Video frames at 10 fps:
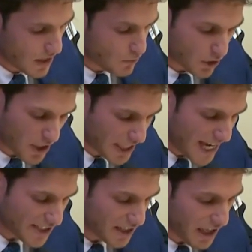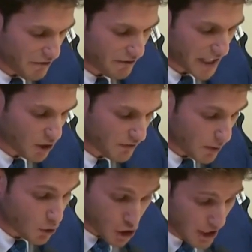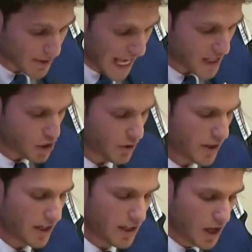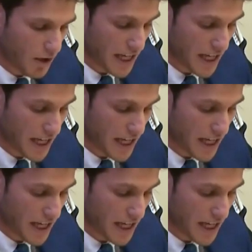Recognizing the effect of the regime's action on their